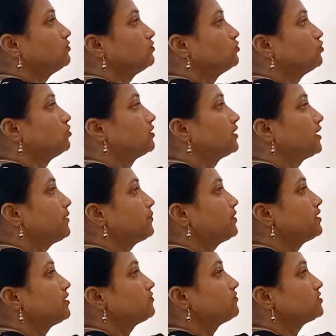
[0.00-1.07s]
You will write
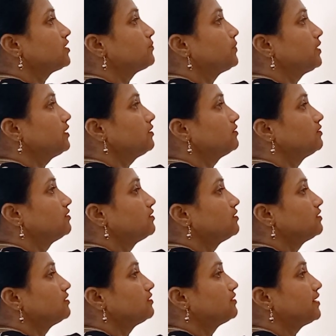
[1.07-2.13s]
printf statement
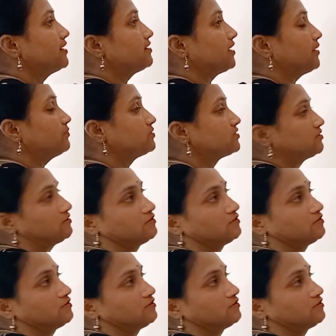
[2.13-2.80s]
10 times.